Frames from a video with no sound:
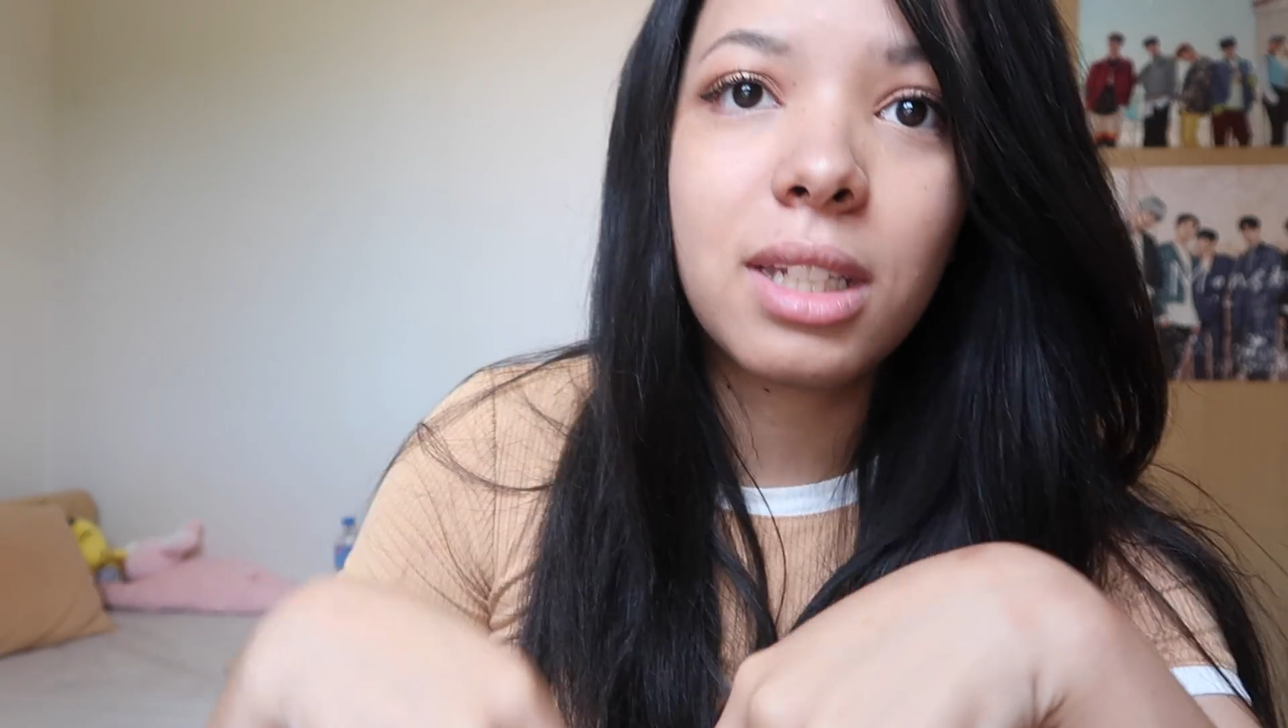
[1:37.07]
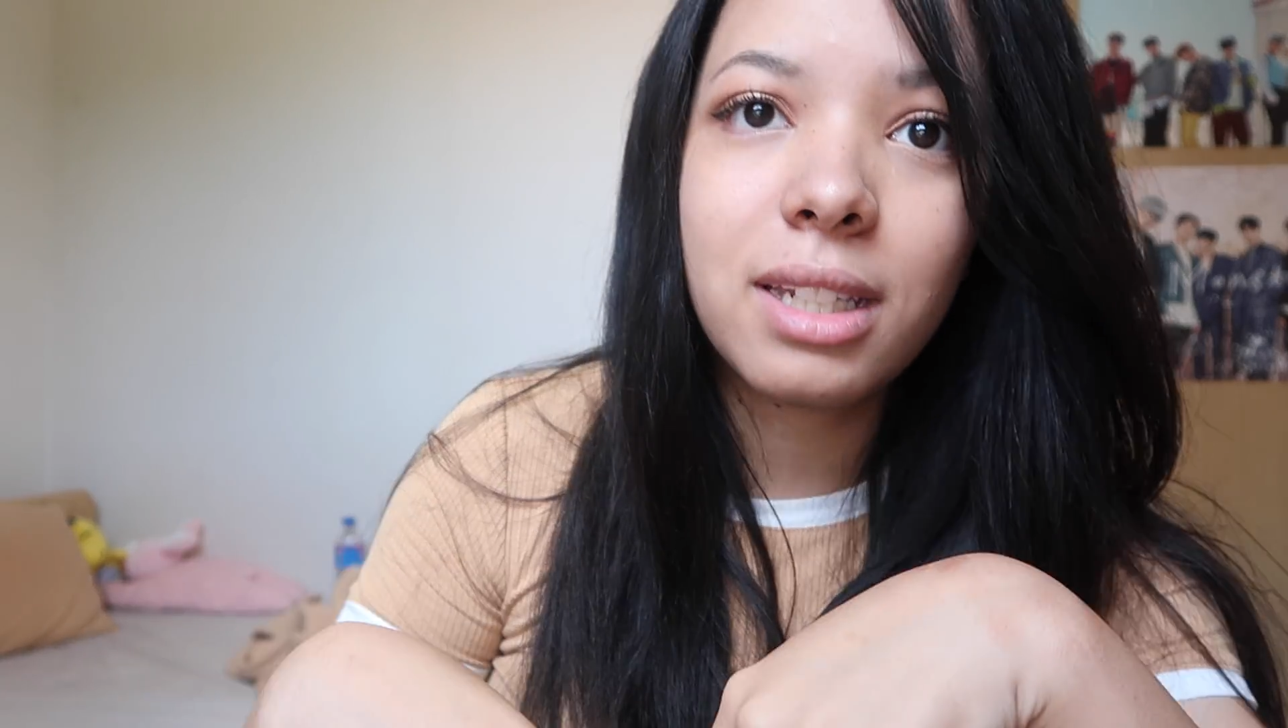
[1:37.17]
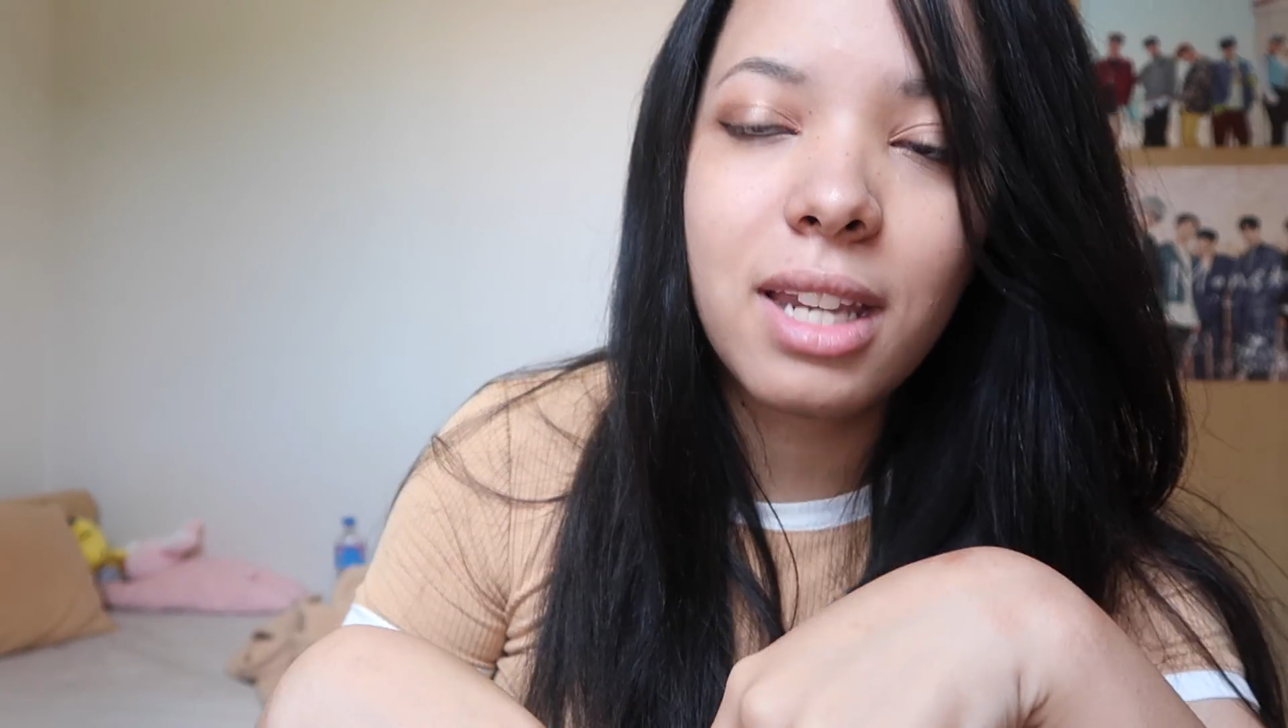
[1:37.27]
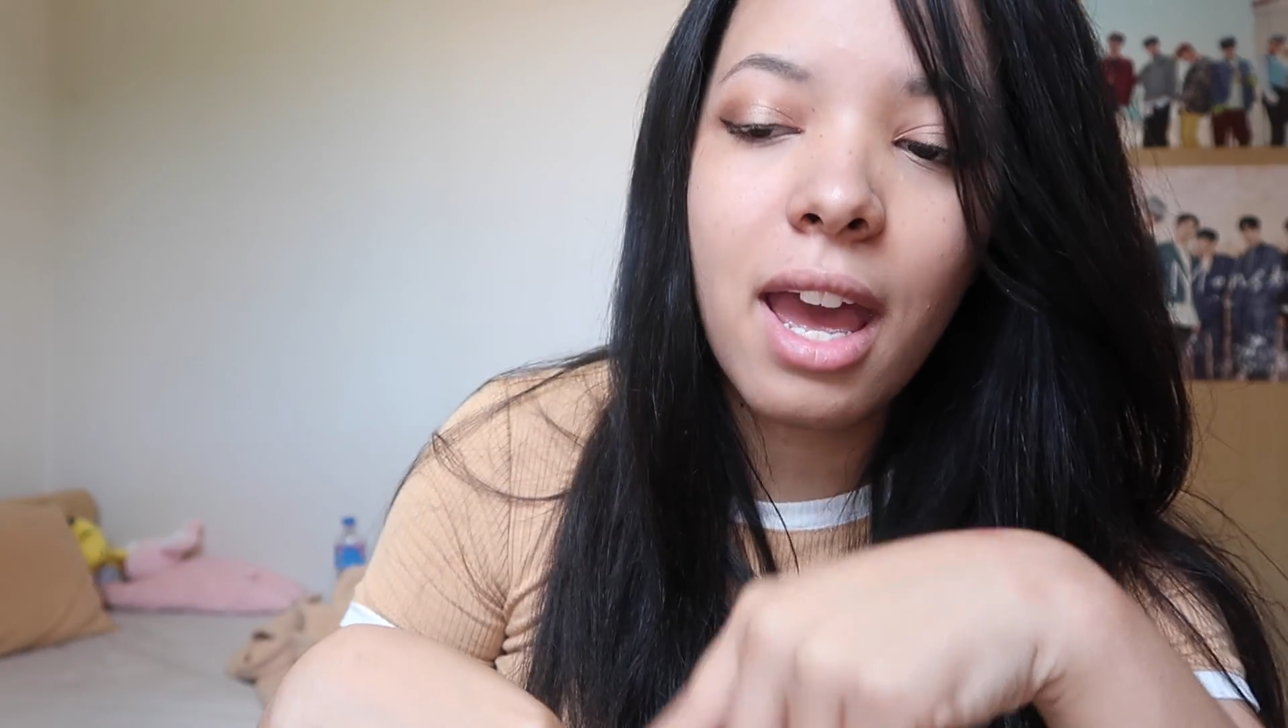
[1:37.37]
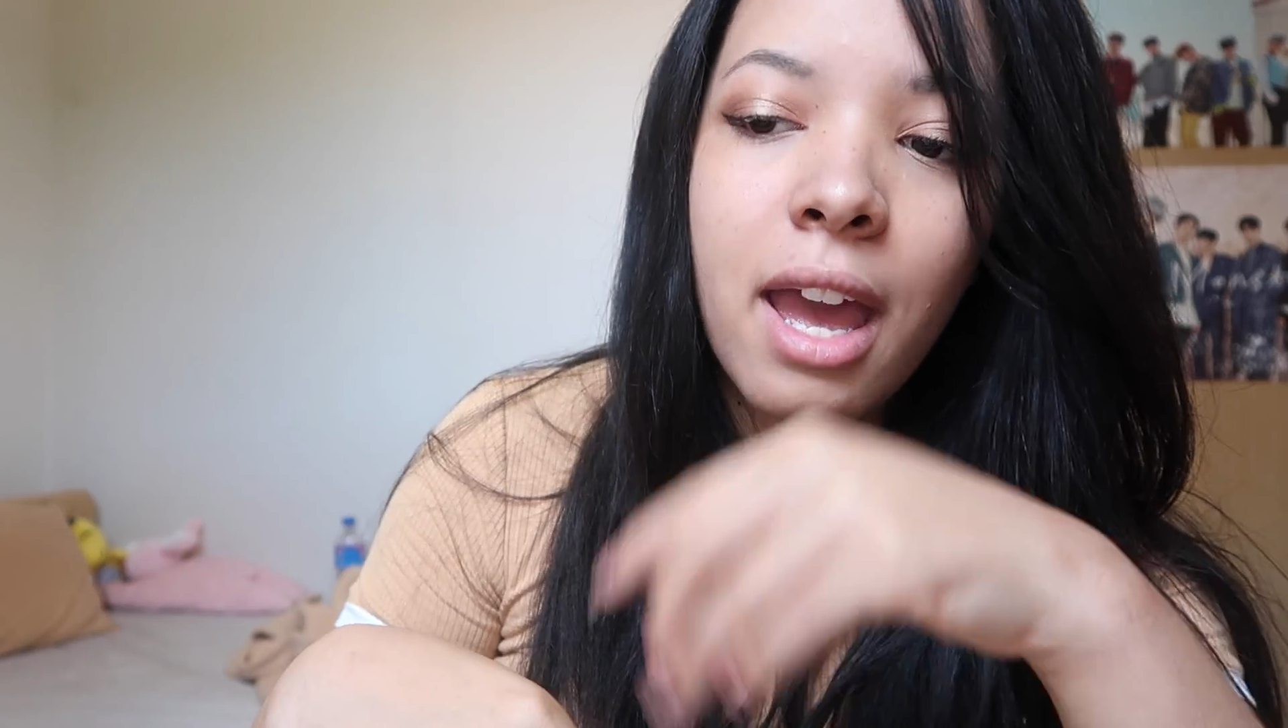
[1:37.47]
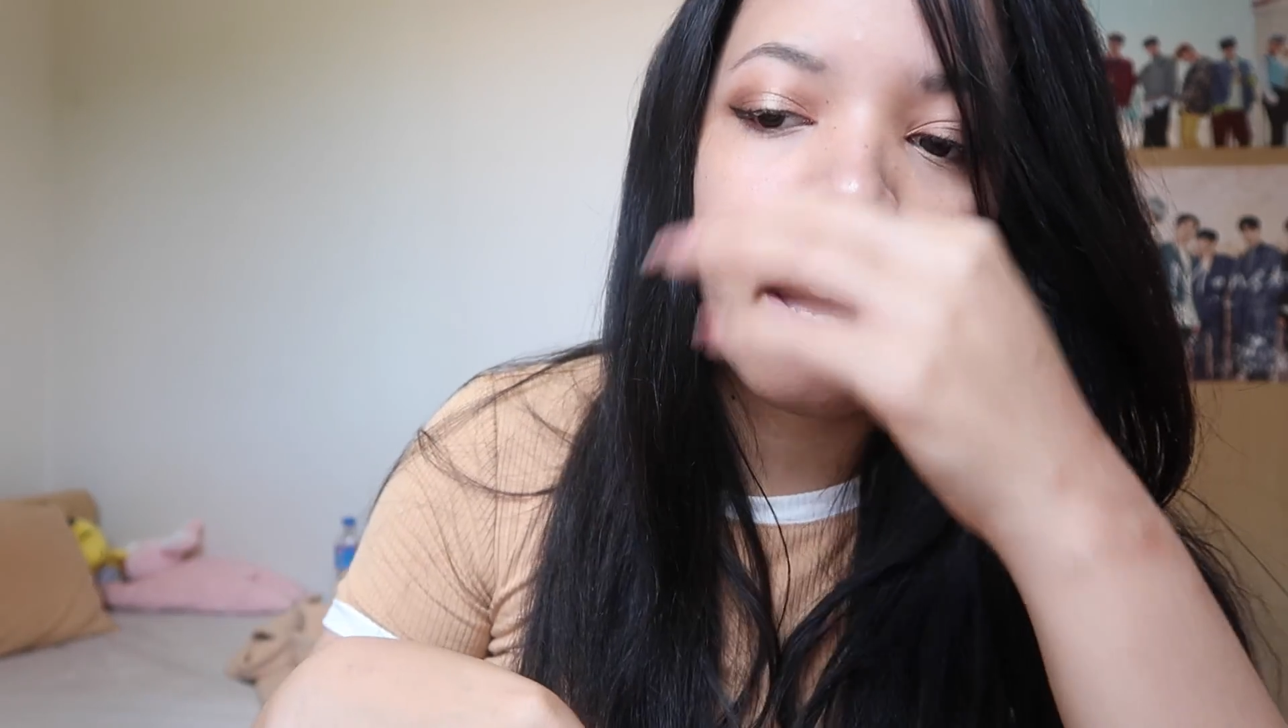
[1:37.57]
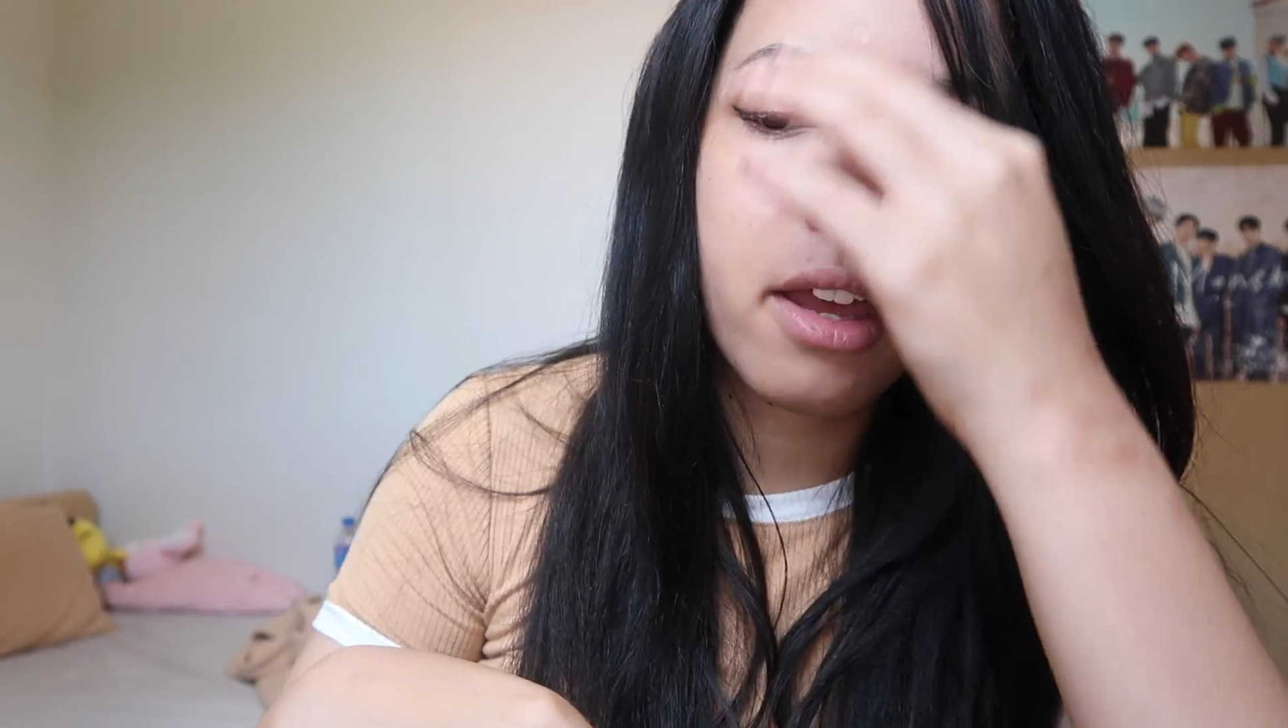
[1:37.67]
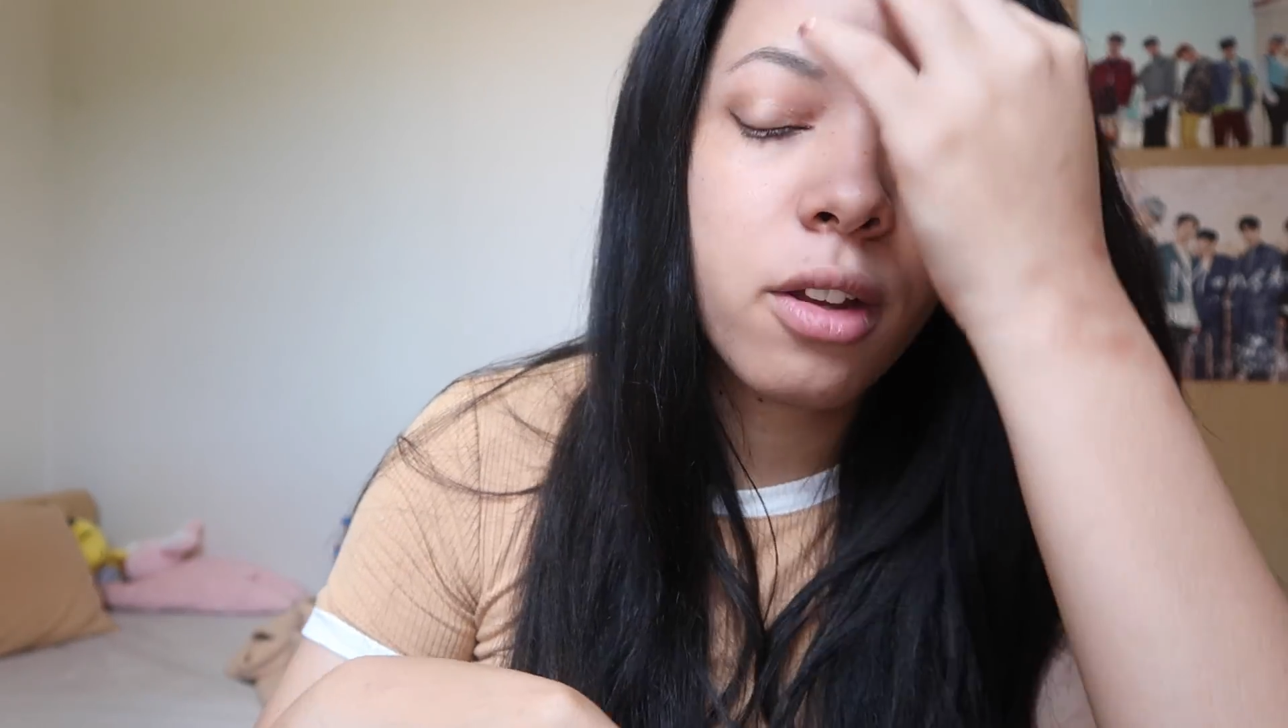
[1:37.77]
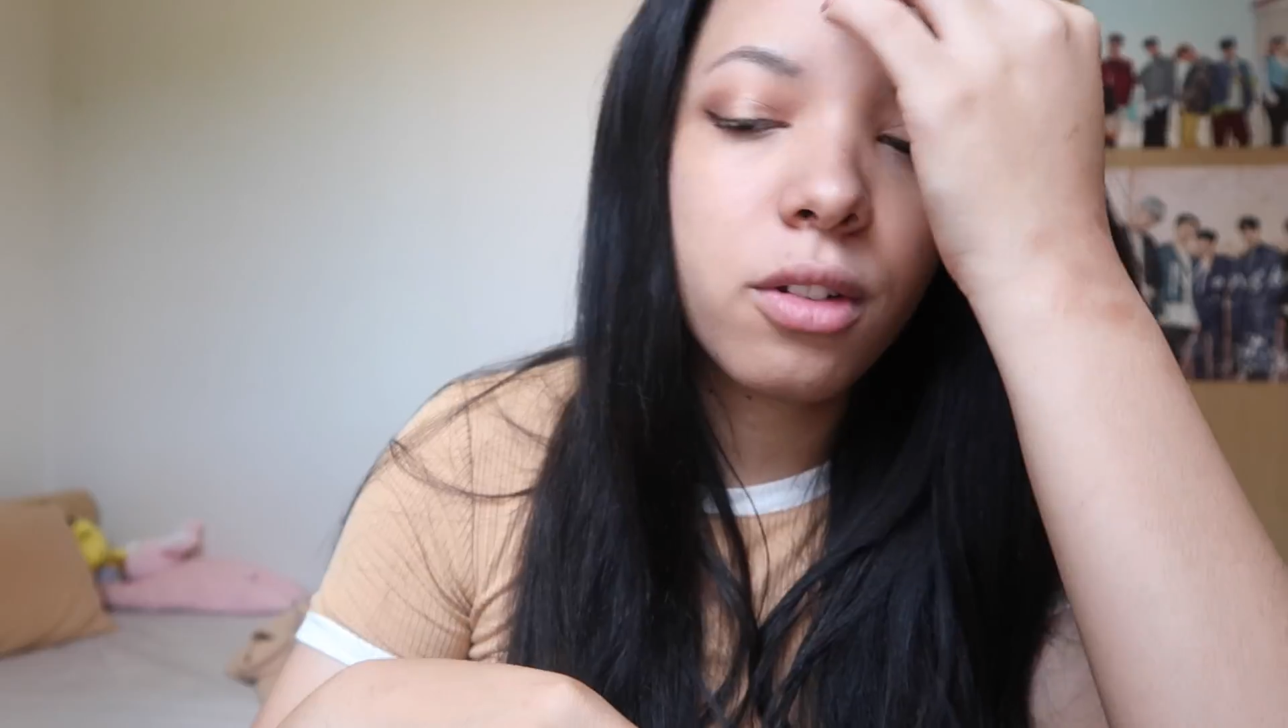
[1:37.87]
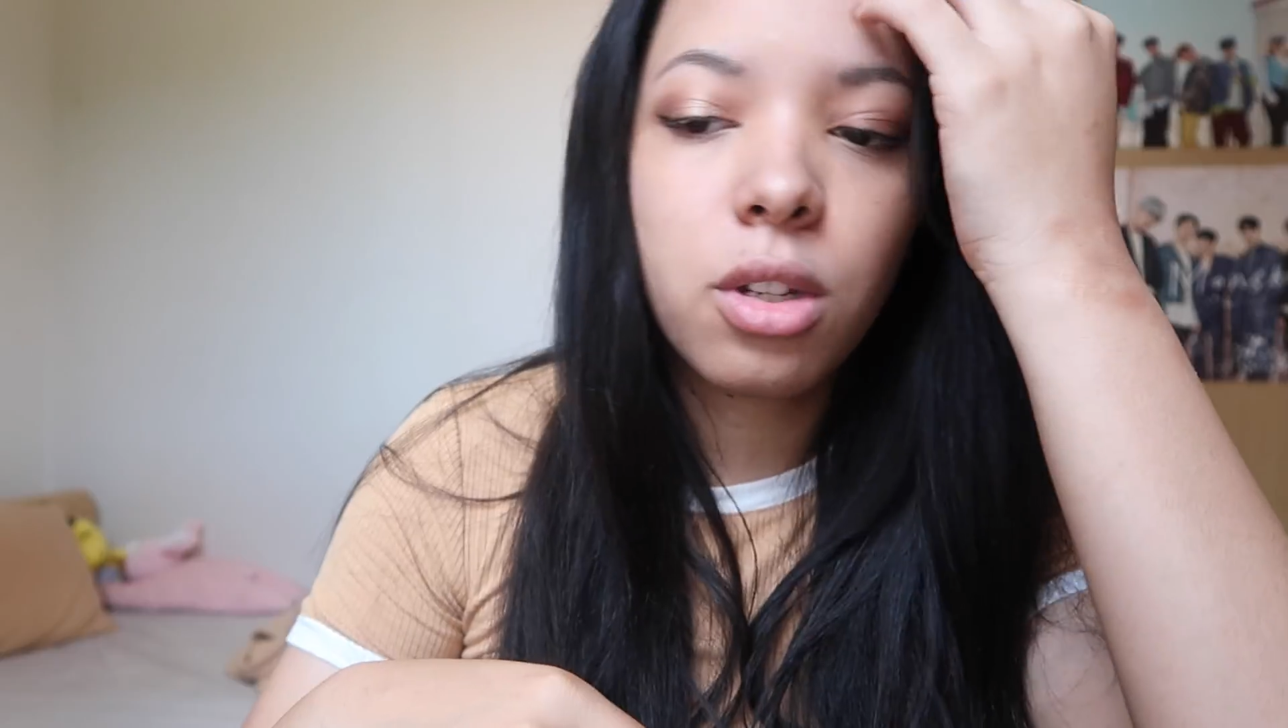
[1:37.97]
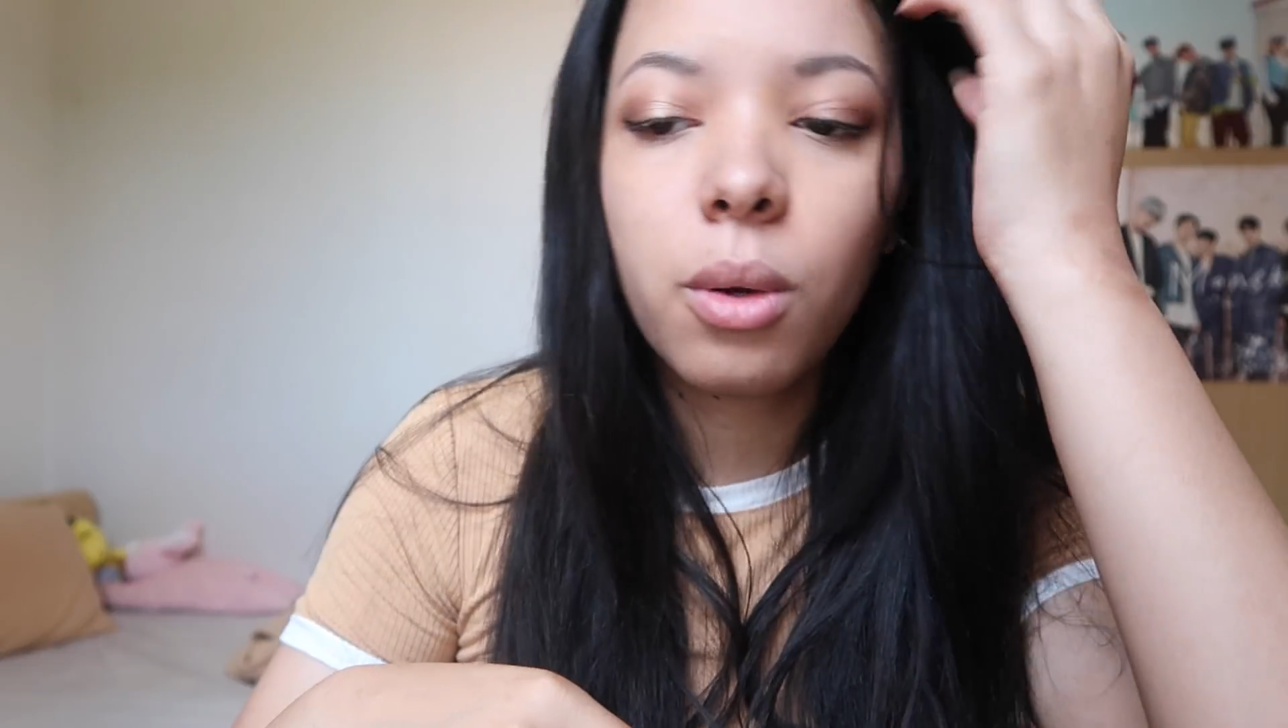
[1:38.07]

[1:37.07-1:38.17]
today